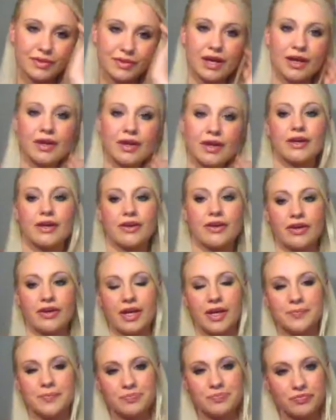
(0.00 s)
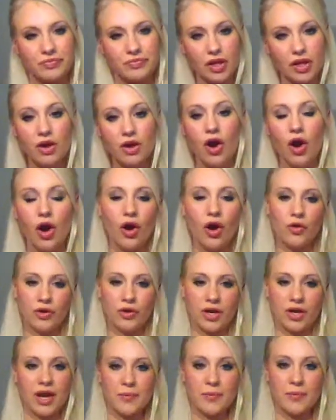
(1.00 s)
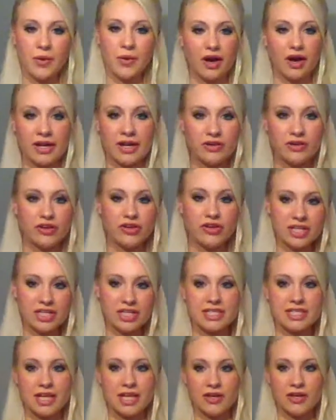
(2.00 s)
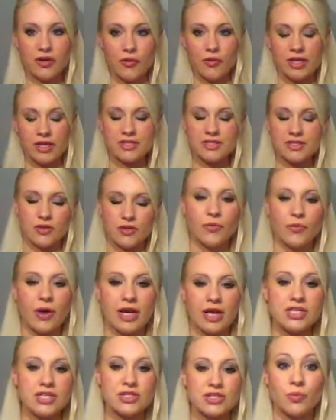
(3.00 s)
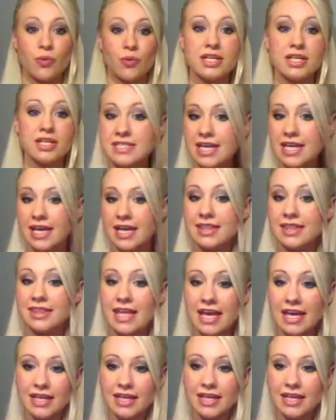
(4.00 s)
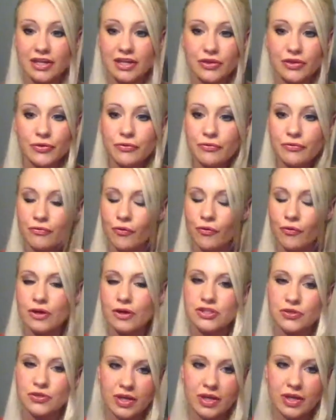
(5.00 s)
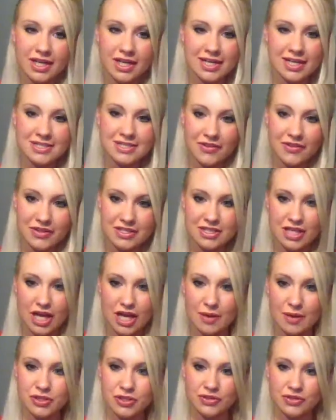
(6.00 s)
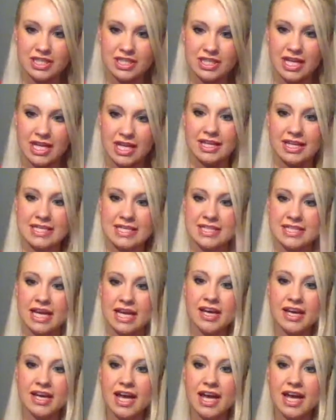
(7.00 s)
I agree. Okay, well, I know you need to get going, so I just want to say thank you for joining us on the Slop Show tonight, Liza.